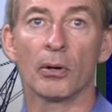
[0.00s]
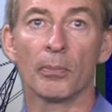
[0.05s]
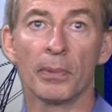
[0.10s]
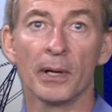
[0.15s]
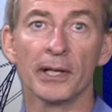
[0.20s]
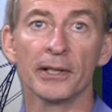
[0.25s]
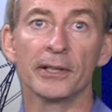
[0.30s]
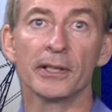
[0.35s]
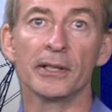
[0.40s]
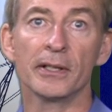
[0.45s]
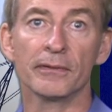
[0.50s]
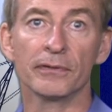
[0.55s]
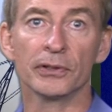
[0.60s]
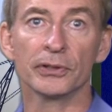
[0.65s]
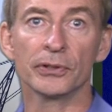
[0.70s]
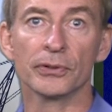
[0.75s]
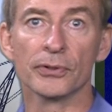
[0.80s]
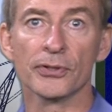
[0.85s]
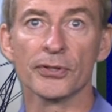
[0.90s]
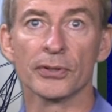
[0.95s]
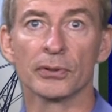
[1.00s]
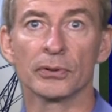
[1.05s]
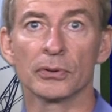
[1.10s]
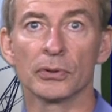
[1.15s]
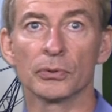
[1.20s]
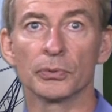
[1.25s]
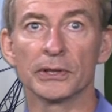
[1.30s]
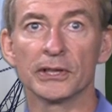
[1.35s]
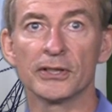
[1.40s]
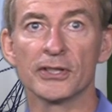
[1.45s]
About 11 years
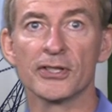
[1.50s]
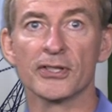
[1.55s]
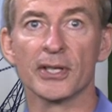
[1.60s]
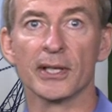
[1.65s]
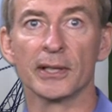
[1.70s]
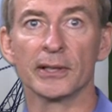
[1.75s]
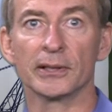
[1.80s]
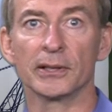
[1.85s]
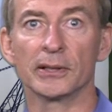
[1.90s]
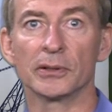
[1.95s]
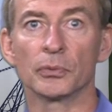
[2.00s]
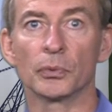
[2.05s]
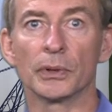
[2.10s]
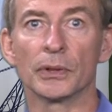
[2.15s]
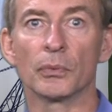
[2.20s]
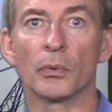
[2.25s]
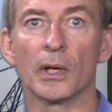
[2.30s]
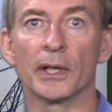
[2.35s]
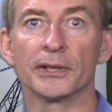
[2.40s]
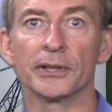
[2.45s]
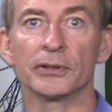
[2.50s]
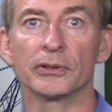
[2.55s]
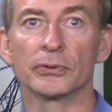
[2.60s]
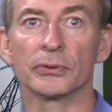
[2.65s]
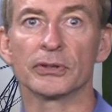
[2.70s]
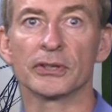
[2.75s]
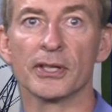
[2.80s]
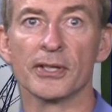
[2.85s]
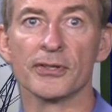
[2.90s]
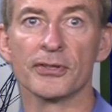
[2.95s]
ago, we decided we wanted
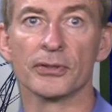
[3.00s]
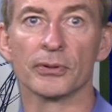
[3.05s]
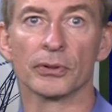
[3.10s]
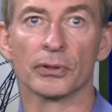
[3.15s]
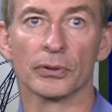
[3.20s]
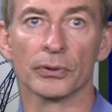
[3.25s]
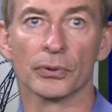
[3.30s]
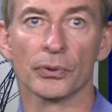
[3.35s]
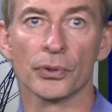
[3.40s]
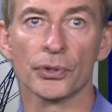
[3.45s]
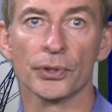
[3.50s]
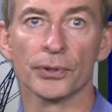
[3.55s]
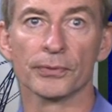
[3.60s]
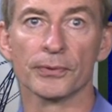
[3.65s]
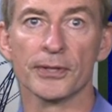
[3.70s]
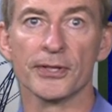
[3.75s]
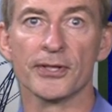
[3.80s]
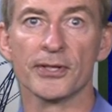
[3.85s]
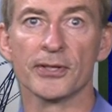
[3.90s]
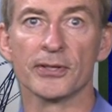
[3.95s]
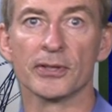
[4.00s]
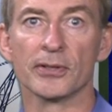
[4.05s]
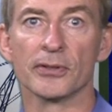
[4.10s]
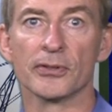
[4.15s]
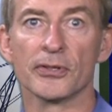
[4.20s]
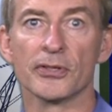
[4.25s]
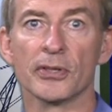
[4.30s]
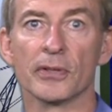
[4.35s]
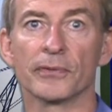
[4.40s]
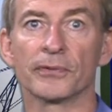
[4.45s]
to test the corrosion
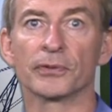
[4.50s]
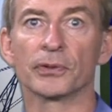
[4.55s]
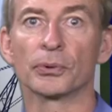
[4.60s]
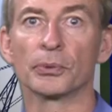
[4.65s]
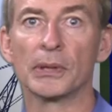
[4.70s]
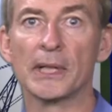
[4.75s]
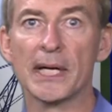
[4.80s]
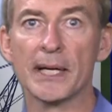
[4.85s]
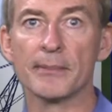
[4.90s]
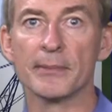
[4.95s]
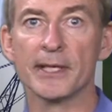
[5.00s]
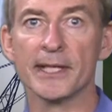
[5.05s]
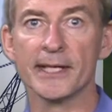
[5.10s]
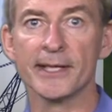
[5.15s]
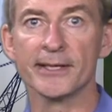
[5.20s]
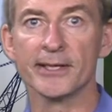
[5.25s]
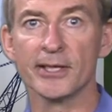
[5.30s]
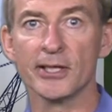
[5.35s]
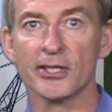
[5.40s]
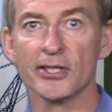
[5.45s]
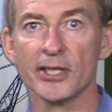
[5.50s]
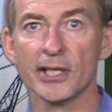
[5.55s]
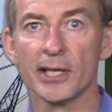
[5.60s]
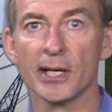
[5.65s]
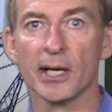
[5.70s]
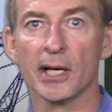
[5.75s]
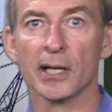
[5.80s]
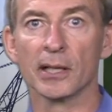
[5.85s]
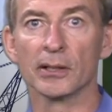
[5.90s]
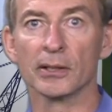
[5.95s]
resistance of 3M
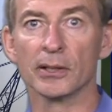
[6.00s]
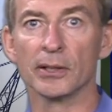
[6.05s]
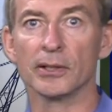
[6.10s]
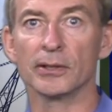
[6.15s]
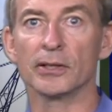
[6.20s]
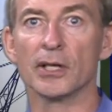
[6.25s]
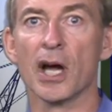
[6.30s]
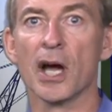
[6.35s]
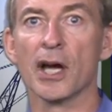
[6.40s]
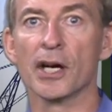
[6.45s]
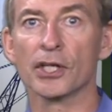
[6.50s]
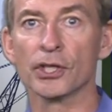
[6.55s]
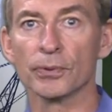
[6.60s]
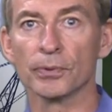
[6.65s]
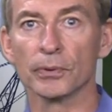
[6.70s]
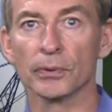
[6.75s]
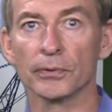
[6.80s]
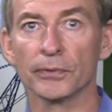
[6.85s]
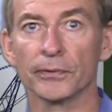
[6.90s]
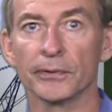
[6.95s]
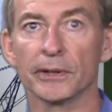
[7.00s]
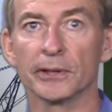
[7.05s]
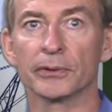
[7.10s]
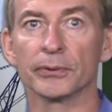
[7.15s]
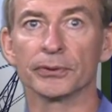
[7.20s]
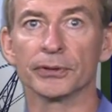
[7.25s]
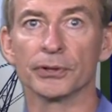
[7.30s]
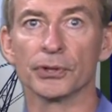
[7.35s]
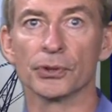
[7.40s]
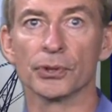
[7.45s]
ACCR in actual field
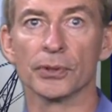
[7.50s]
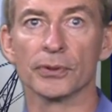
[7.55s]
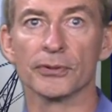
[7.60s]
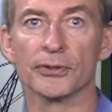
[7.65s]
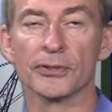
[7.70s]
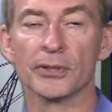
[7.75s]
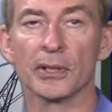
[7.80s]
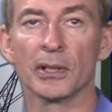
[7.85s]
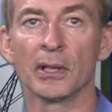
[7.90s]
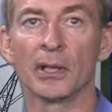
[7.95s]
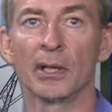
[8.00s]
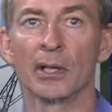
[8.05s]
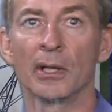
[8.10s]
conditions.